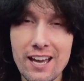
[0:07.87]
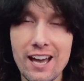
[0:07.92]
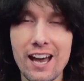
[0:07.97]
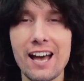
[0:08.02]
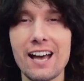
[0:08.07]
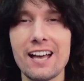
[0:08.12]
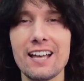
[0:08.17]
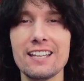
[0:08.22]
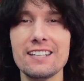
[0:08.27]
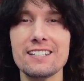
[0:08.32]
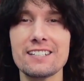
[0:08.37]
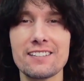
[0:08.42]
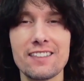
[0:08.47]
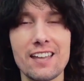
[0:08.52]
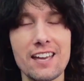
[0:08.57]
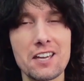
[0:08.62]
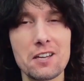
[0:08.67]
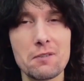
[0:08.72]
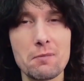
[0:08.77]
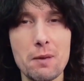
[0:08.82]
and
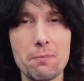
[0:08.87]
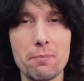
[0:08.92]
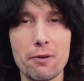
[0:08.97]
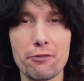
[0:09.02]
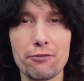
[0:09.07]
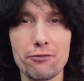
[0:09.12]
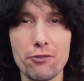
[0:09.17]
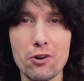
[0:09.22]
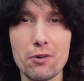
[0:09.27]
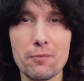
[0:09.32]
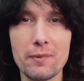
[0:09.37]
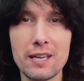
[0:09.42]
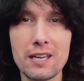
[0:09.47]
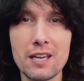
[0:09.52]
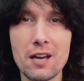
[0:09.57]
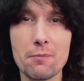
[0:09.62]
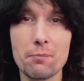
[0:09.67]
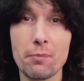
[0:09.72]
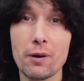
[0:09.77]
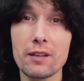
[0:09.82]
they're going to be performing
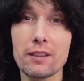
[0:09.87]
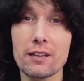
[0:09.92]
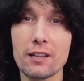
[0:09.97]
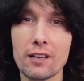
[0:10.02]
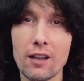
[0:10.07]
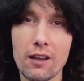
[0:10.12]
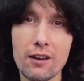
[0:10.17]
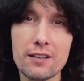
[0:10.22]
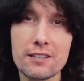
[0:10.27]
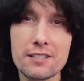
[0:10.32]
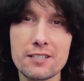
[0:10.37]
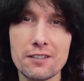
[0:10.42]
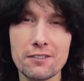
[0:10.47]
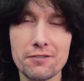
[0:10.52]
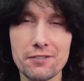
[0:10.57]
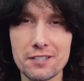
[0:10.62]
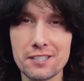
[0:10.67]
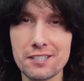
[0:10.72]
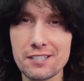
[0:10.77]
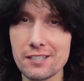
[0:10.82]
by the light of
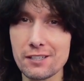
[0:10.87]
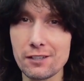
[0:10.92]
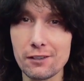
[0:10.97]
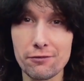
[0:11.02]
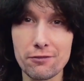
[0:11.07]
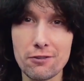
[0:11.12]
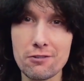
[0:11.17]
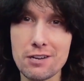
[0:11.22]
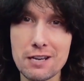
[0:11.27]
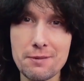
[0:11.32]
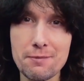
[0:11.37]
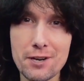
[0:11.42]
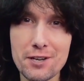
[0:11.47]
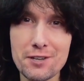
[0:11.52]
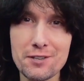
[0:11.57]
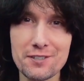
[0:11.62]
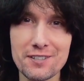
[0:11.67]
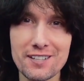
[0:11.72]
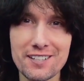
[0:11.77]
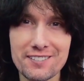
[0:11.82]
the silvery
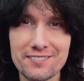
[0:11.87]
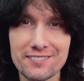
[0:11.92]
moon.